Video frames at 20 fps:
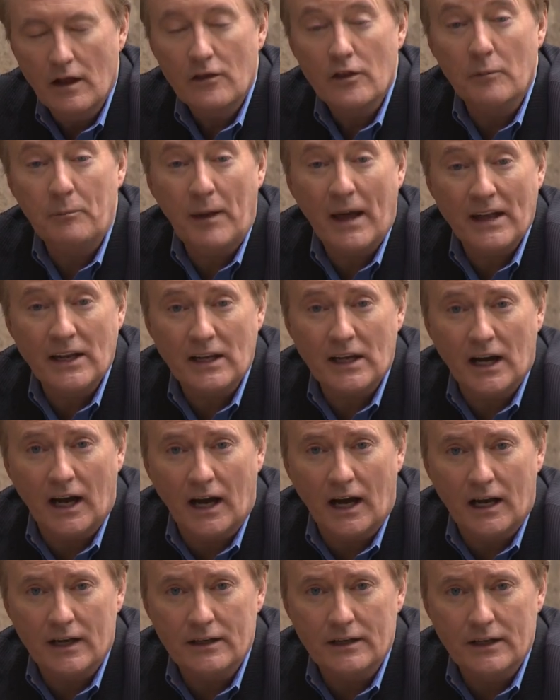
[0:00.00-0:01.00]
The
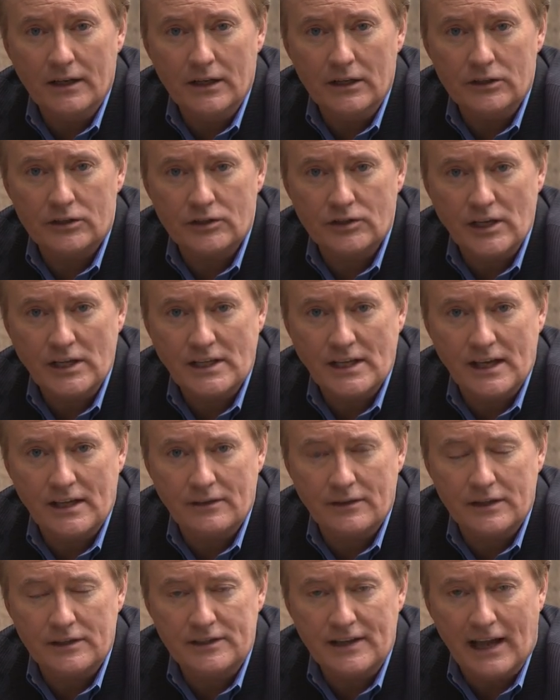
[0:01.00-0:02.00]
Pentagon is
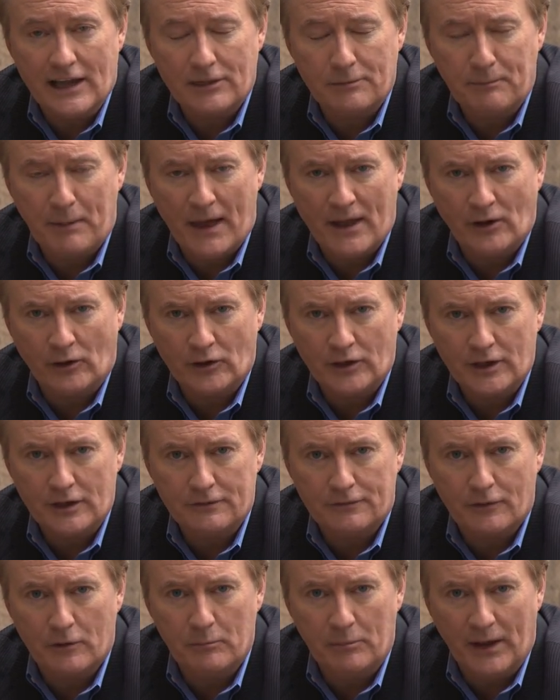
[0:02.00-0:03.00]
seeking the death penalty
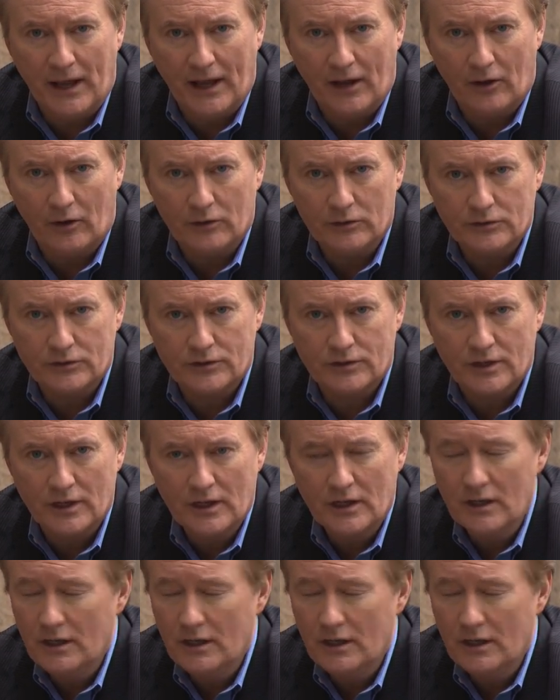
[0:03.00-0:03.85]
for Bales.